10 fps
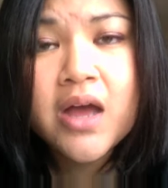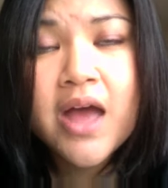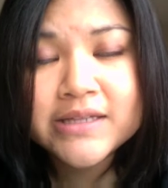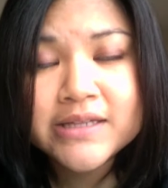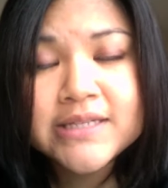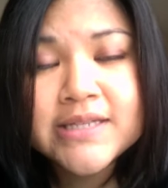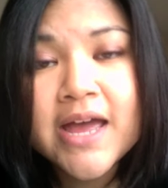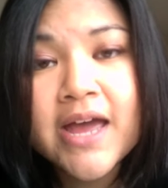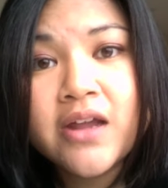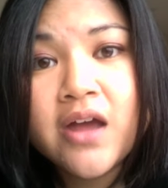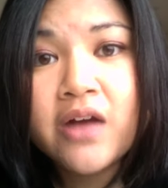As I said,